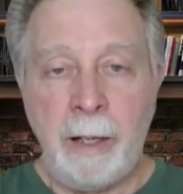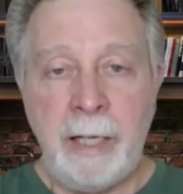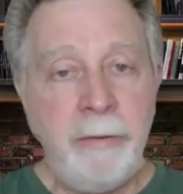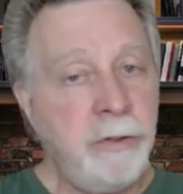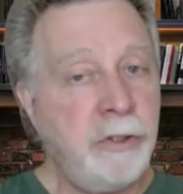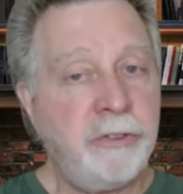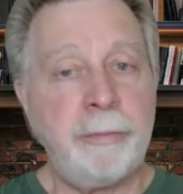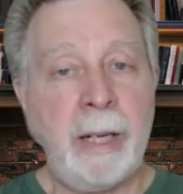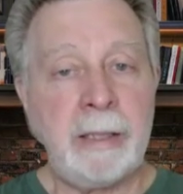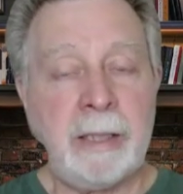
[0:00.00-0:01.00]
Even just
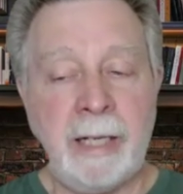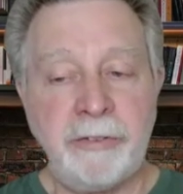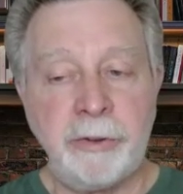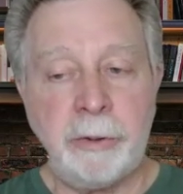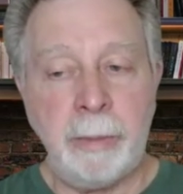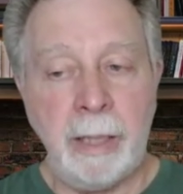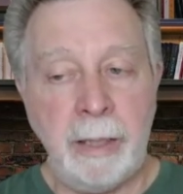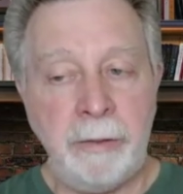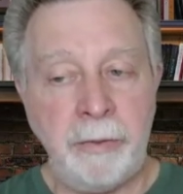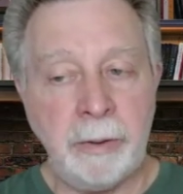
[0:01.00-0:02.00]
about classroom
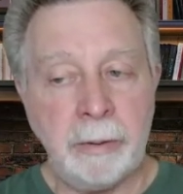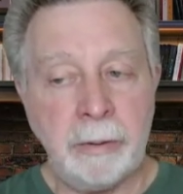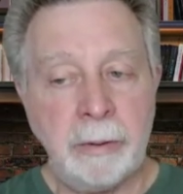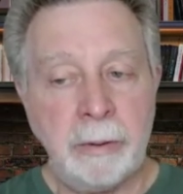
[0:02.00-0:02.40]
behavior.